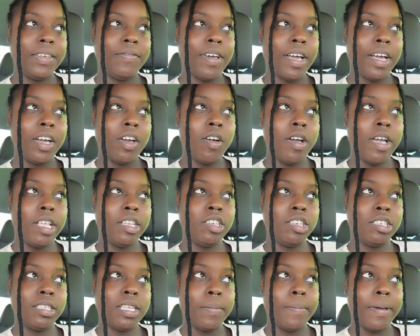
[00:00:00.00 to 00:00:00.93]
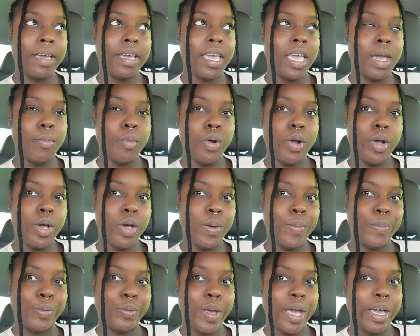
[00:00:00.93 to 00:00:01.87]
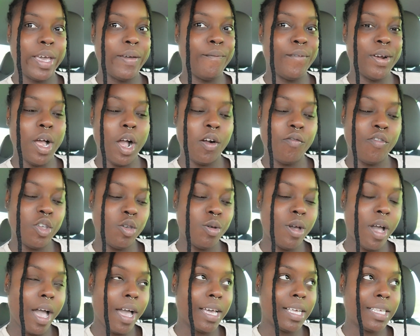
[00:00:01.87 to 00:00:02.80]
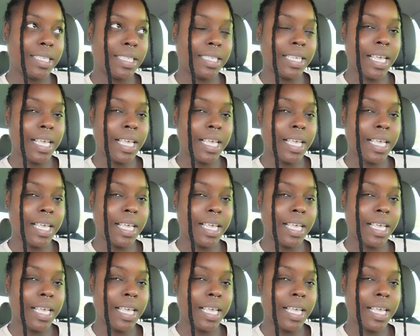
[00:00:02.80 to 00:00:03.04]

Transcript: if I can go ahead and just set my camera up so I can vlog for you guys.